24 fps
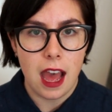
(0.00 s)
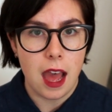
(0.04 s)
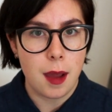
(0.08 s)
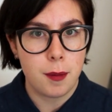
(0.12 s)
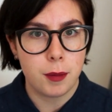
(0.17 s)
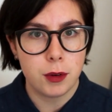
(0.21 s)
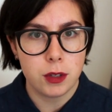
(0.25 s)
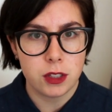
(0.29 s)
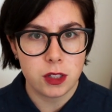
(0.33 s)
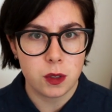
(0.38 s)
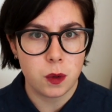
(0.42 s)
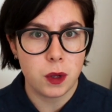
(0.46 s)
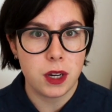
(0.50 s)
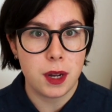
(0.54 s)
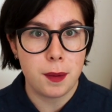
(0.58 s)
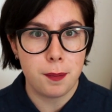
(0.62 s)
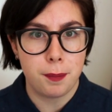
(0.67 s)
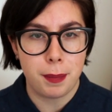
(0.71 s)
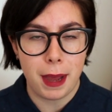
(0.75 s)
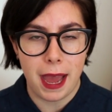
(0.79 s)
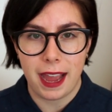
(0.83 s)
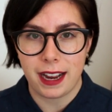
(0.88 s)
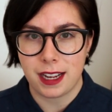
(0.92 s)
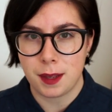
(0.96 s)
I'm also on a
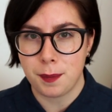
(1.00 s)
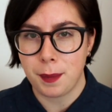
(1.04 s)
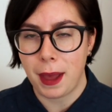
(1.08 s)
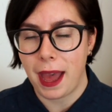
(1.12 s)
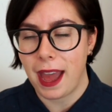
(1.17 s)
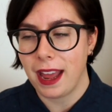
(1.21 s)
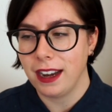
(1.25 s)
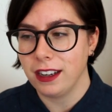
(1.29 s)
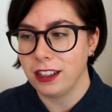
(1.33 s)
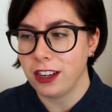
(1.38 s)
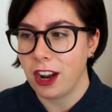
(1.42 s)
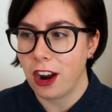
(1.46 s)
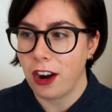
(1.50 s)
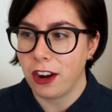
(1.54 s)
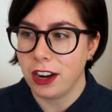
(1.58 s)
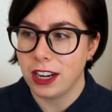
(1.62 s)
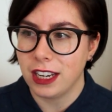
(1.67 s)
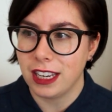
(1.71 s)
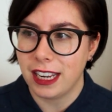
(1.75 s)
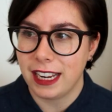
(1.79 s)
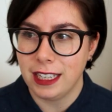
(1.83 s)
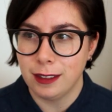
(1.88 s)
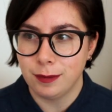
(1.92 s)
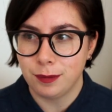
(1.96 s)
bag ban
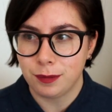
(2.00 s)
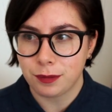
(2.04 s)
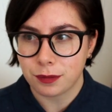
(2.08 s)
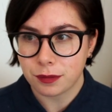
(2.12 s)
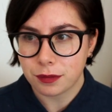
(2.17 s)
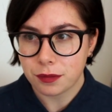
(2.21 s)
currently.